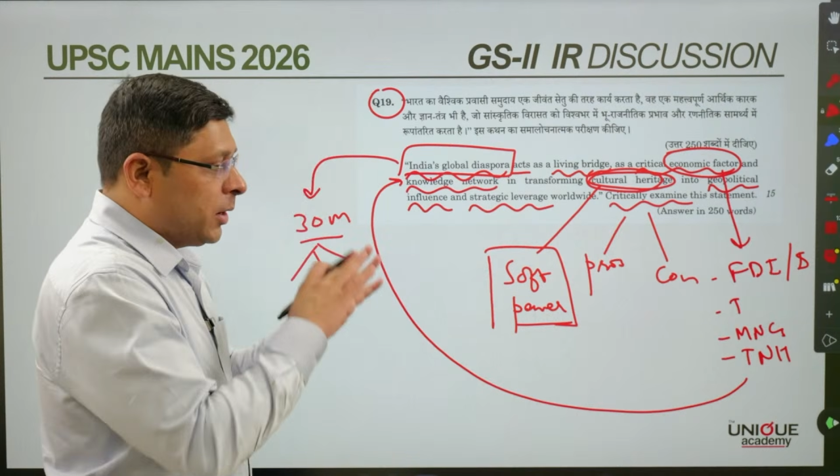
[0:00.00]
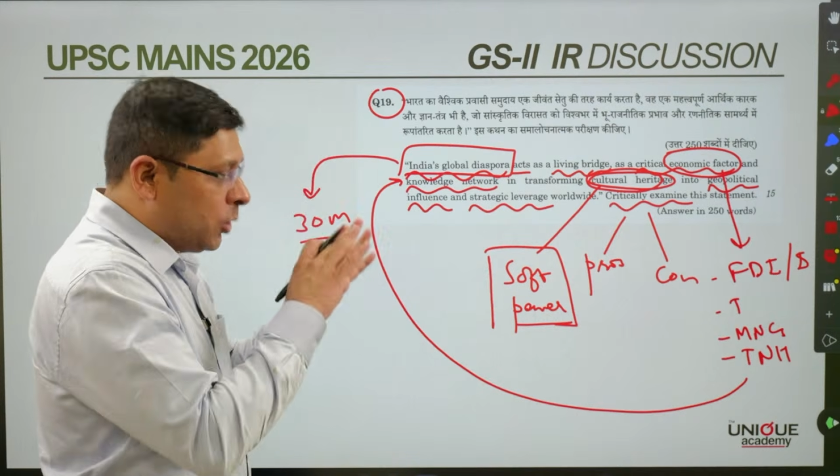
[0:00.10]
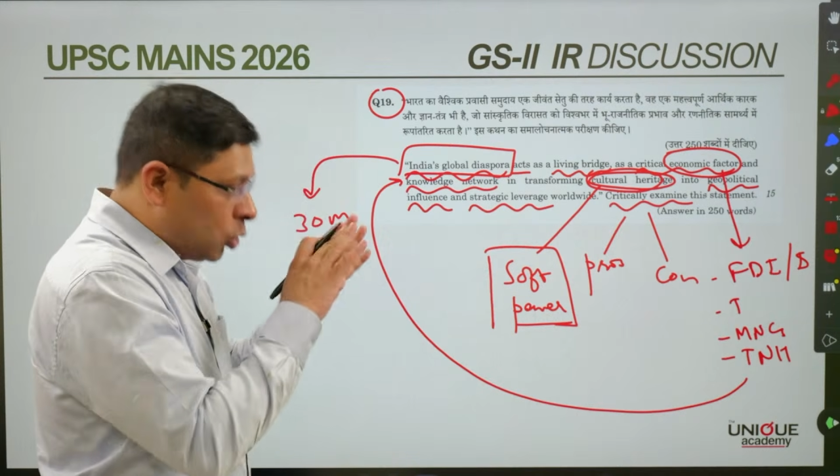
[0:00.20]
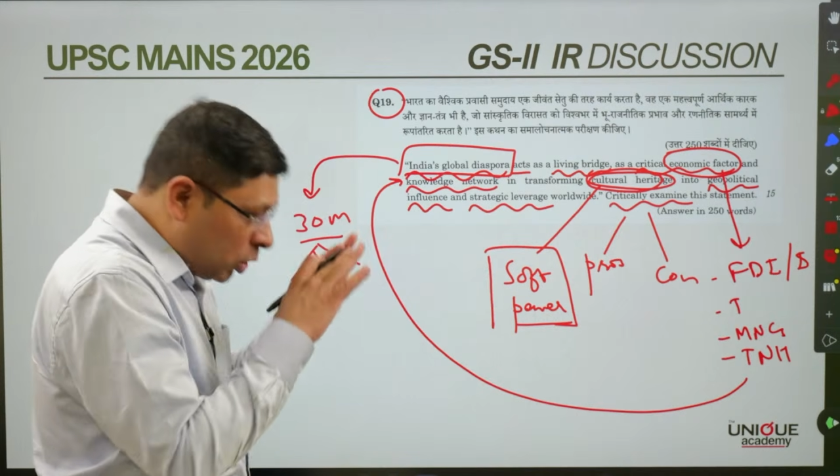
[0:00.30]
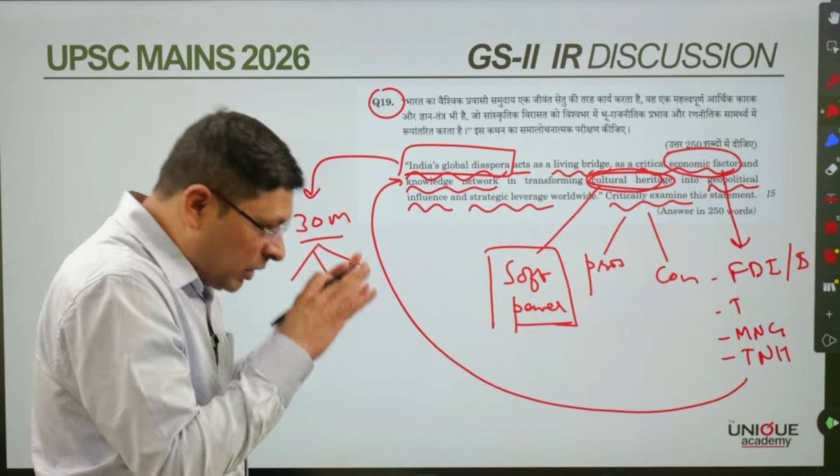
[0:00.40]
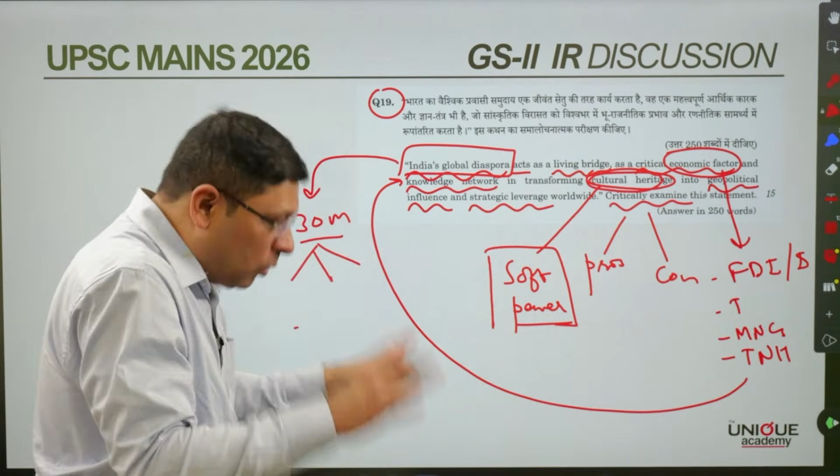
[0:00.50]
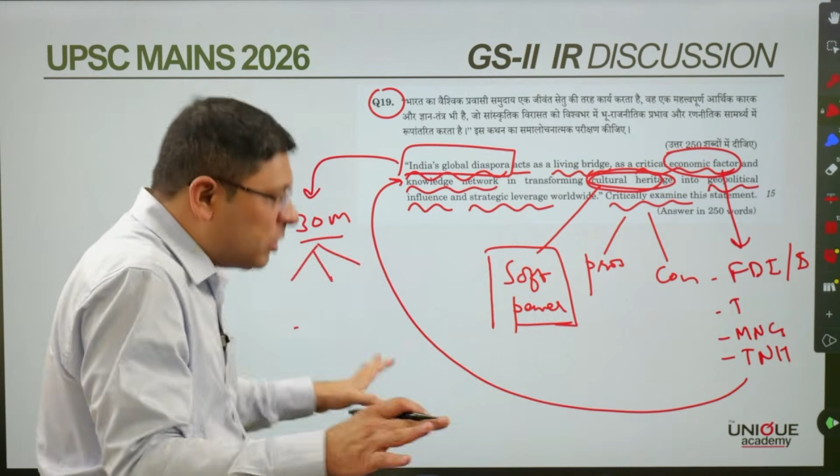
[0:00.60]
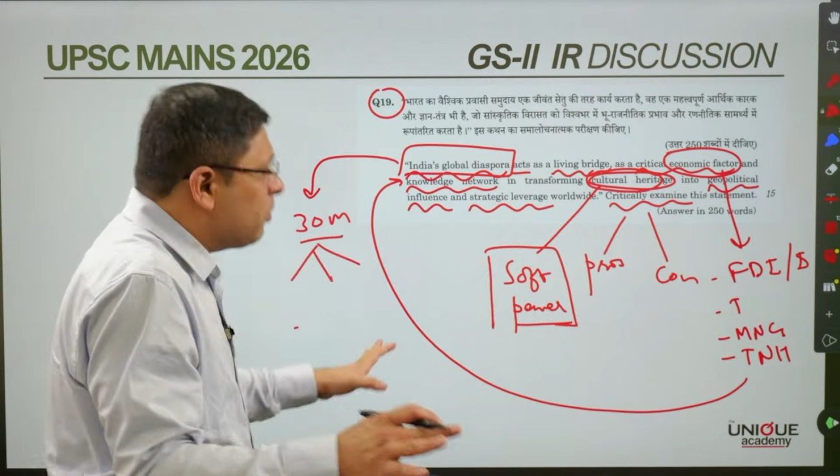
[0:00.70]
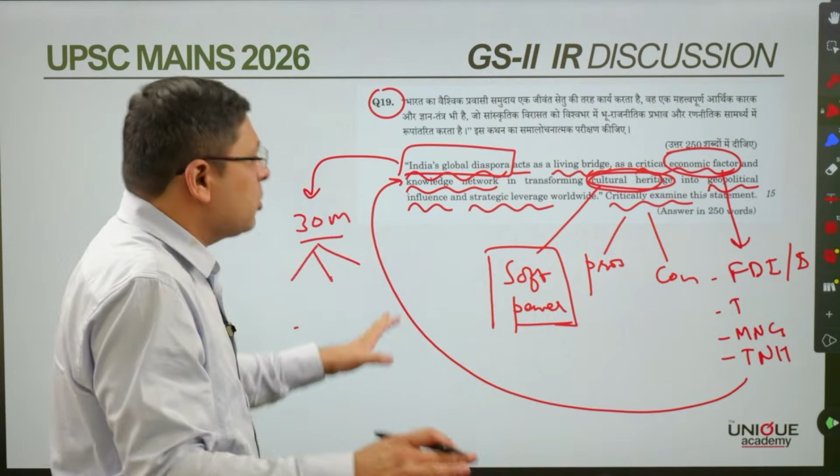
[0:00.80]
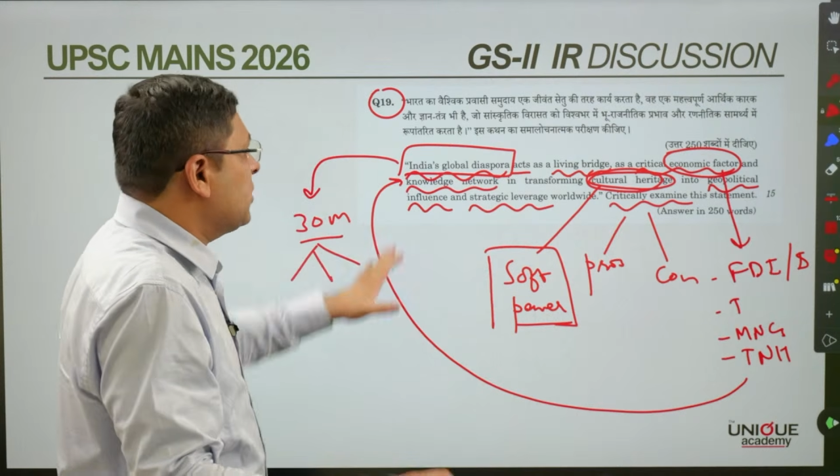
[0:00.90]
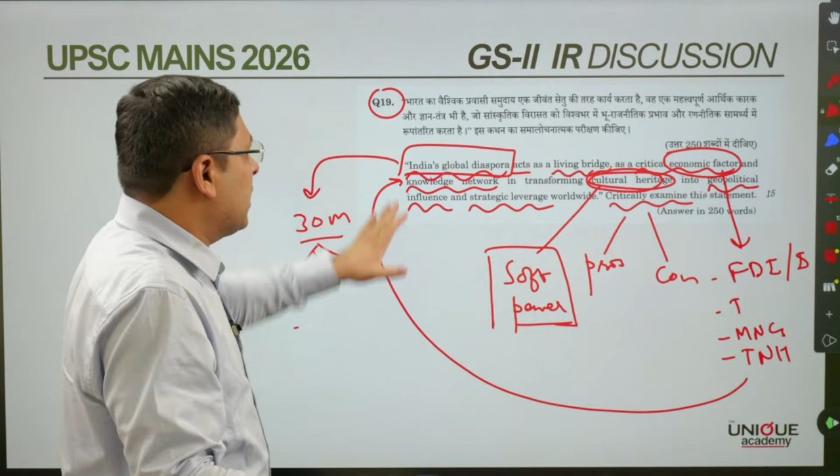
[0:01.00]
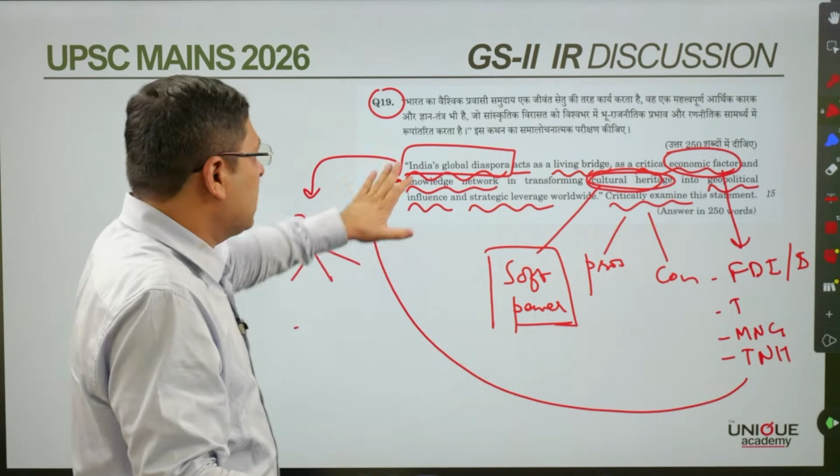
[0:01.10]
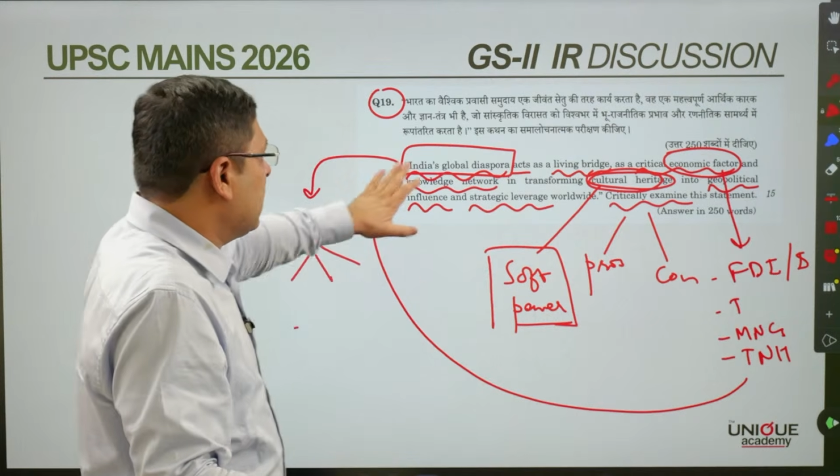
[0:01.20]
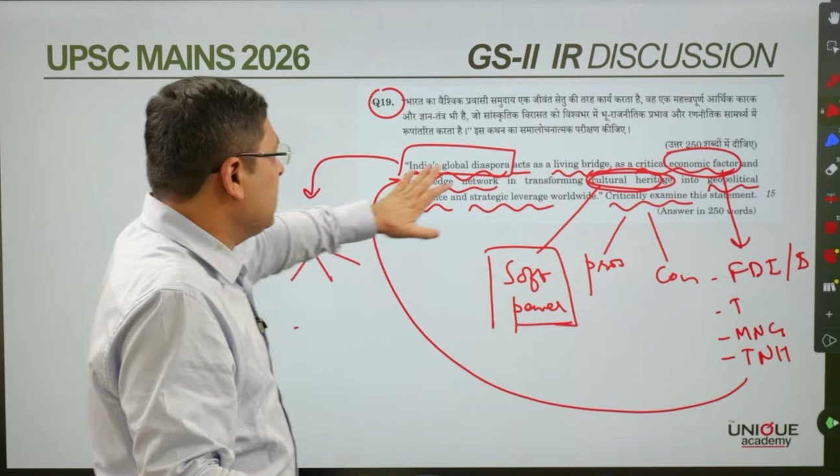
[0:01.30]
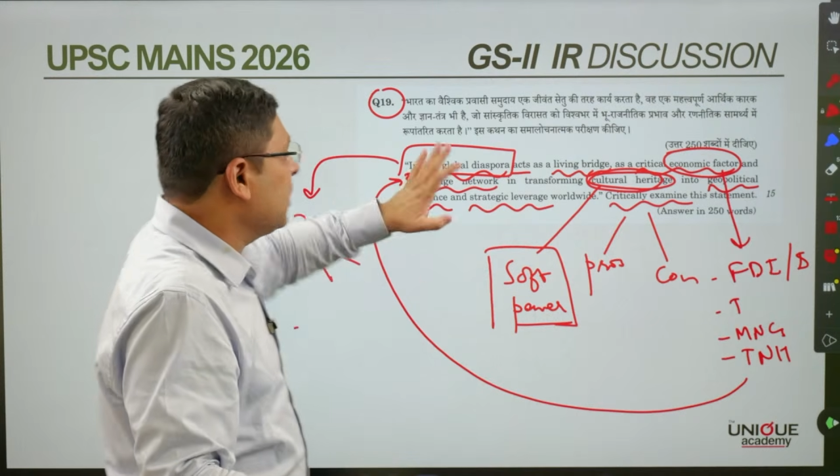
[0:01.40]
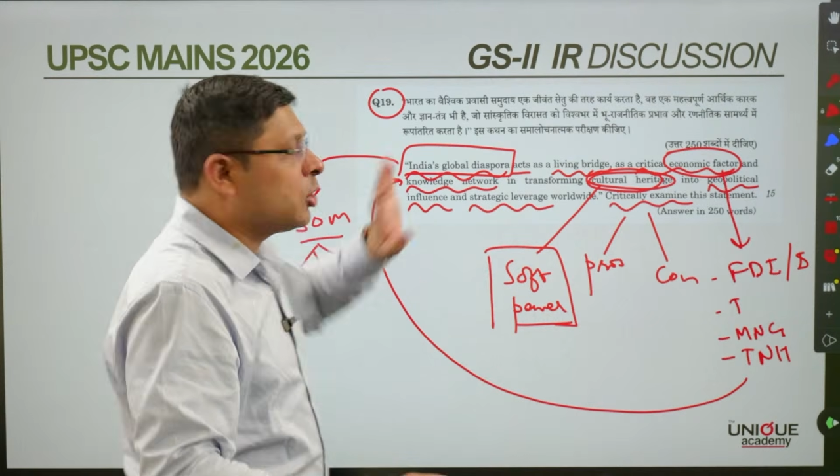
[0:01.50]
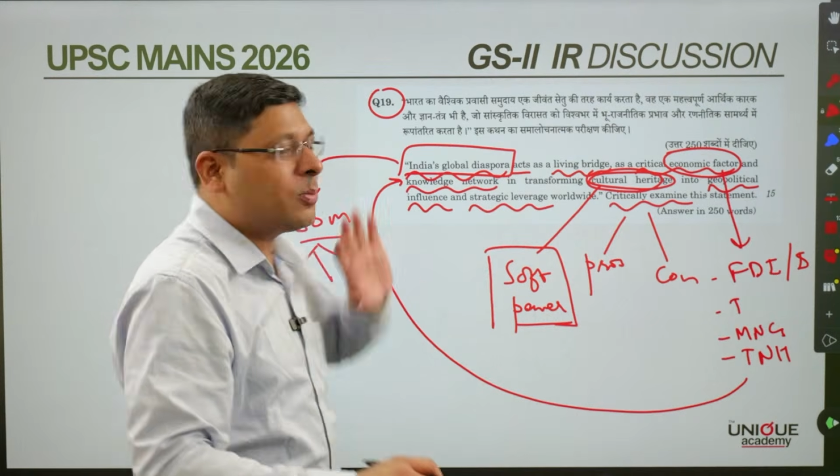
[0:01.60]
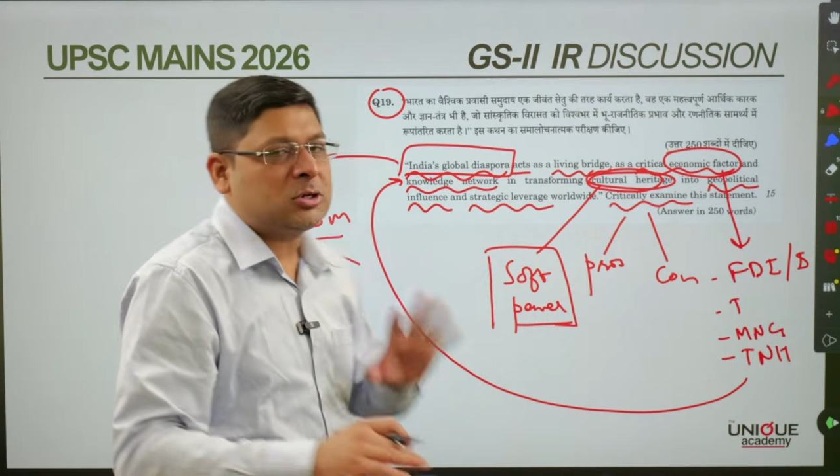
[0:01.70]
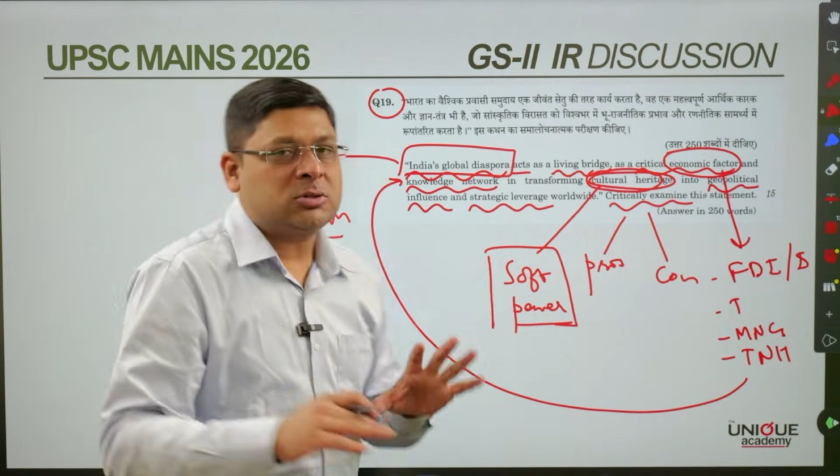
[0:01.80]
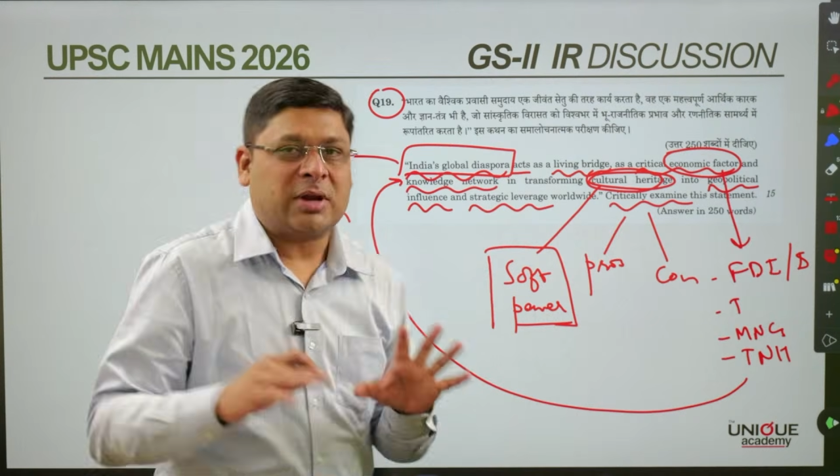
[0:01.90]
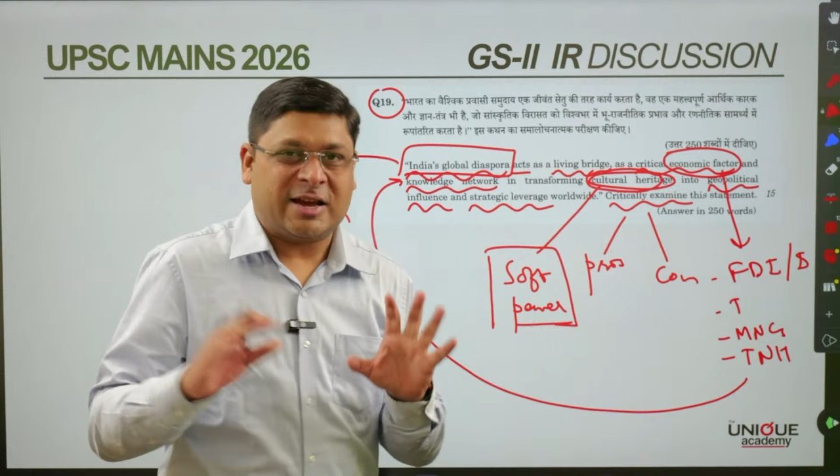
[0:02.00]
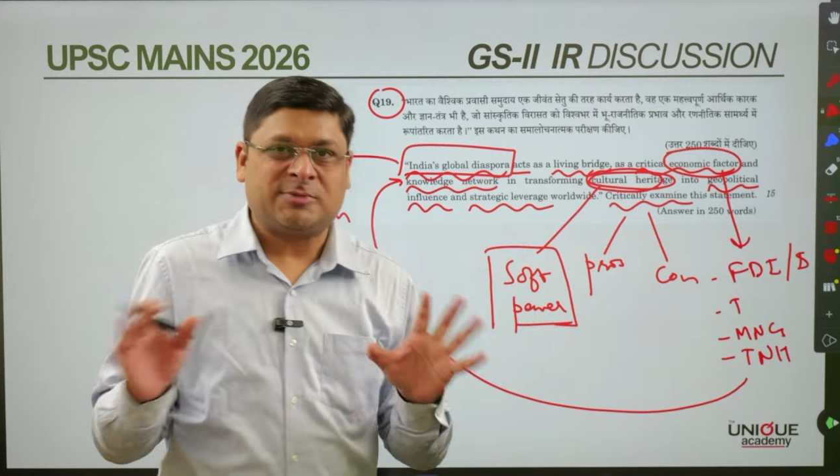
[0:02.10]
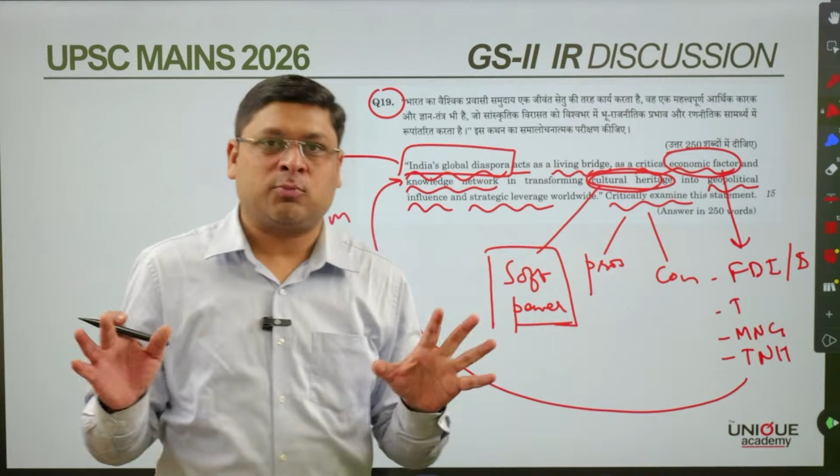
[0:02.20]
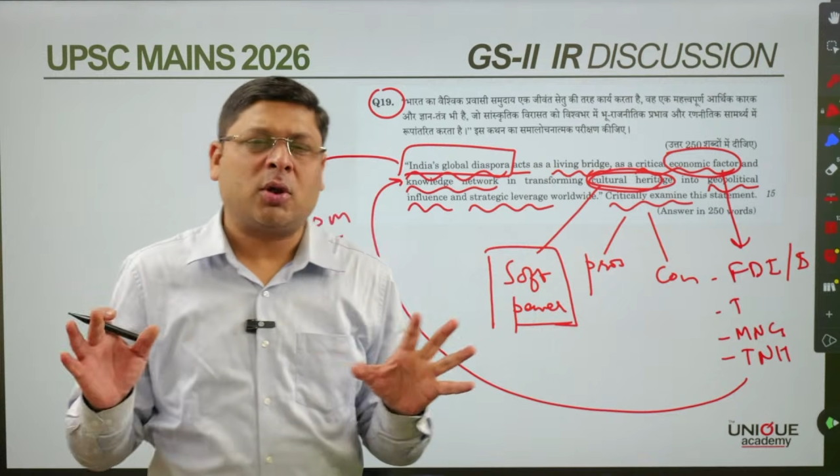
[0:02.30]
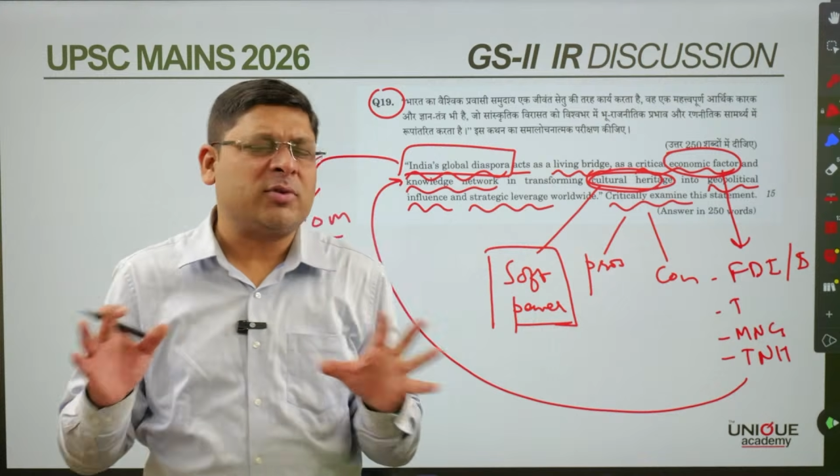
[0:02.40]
No doubt about that. Indian global diaspora,